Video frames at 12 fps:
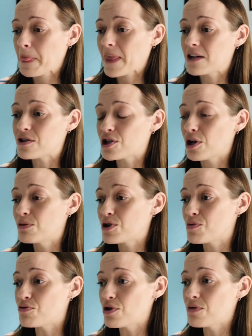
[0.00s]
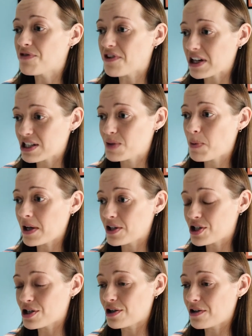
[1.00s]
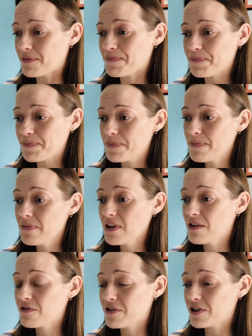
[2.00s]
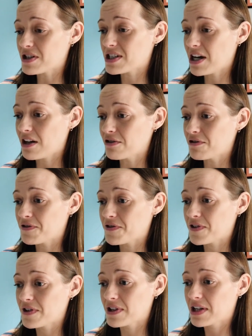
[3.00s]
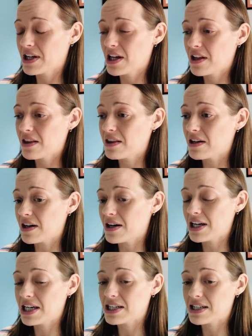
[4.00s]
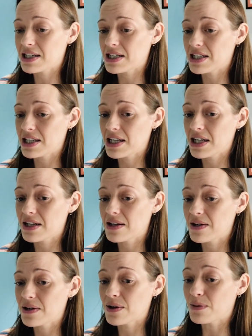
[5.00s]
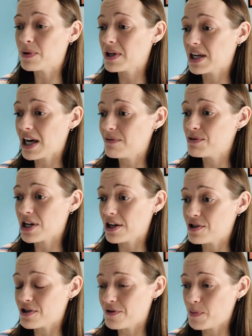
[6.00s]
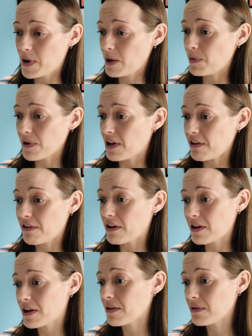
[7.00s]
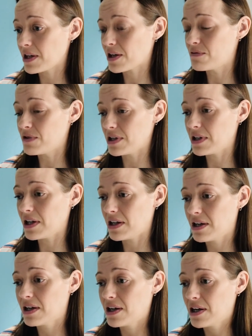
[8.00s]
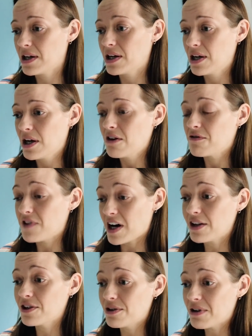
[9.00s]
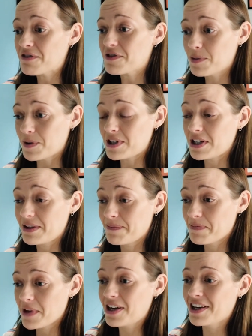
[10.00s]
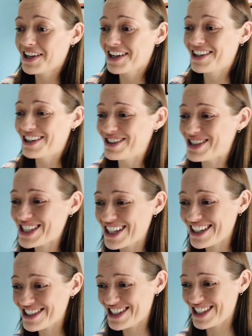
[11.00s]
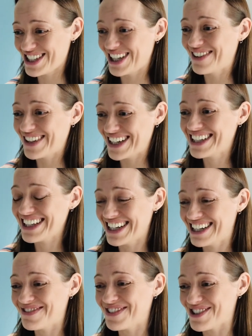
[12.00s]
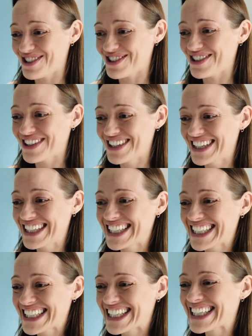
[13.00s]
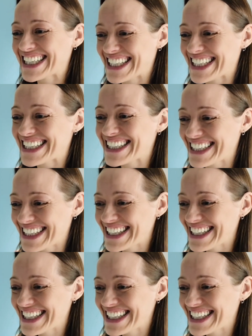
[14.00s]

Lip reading: and so much room for expansion for yourself, that it can be a game changer for people. I think it can really value everybody who starts to do it. Yeah, for sure.